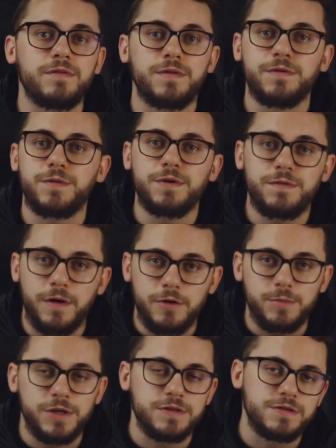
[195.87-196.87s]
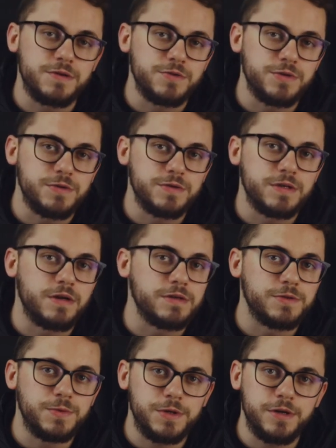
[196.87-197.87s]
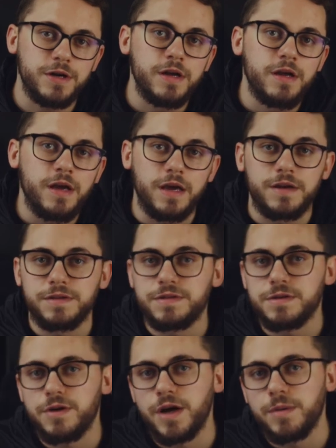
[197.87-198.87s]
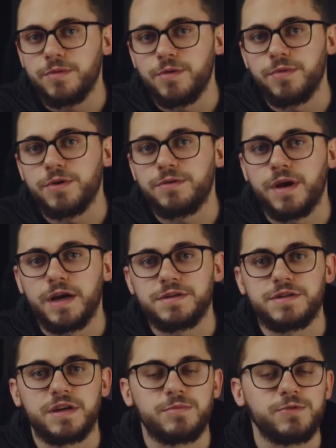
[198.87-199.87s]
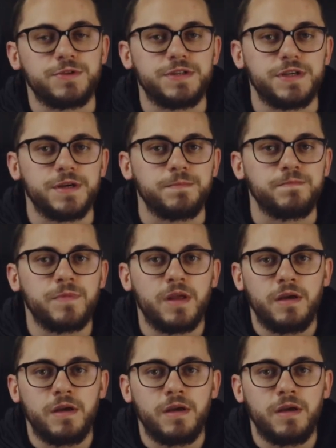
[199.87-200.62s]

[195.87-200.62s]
feel free to follow me on socials on Twitter and Instagram. They're both at shyboytm.